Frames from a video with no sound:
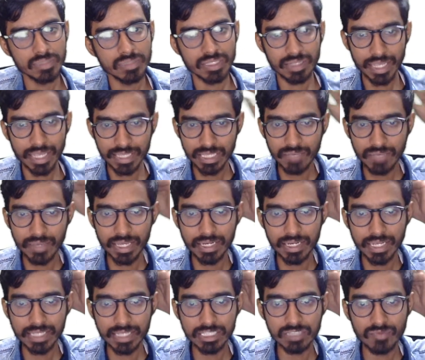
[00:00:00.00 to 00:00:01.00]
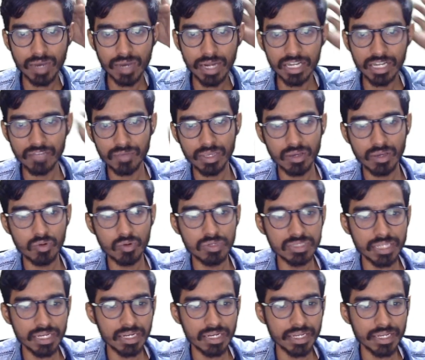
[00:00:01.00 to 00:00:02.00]
I think I can take this 45
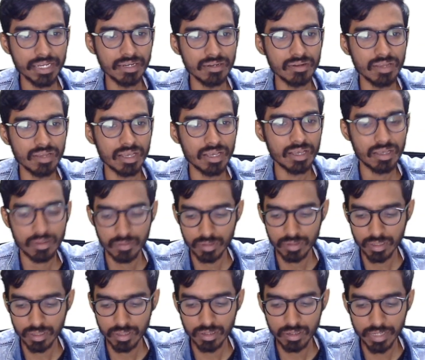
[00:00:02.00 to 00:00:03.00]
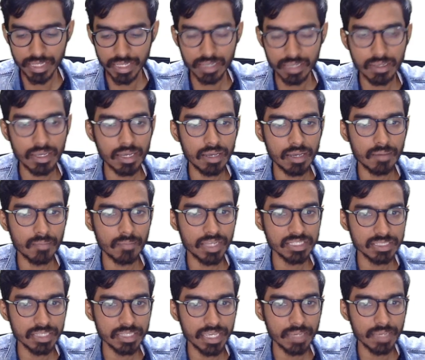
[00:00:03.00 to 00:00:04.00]
outside, right? Take
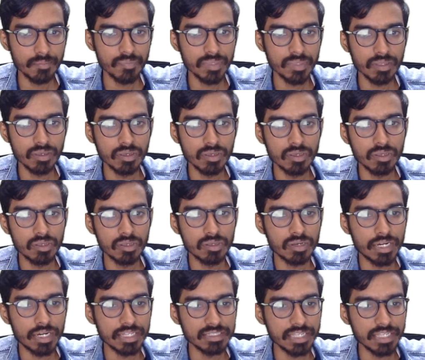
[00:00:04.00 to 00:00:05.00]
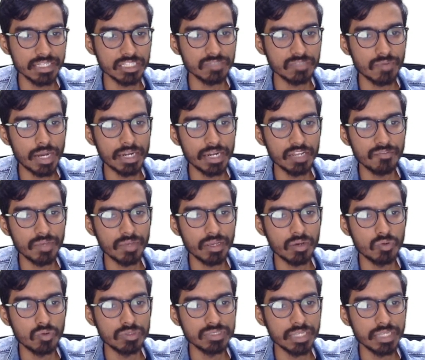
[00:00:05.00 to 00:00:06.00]
time. Let's take this 45
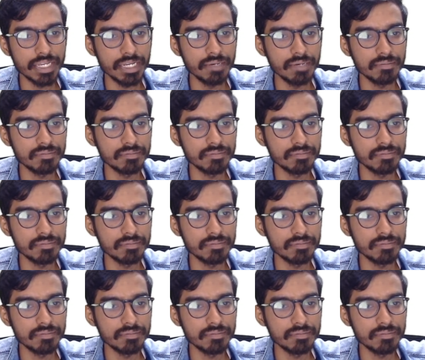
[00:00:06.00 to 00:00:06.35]
outside.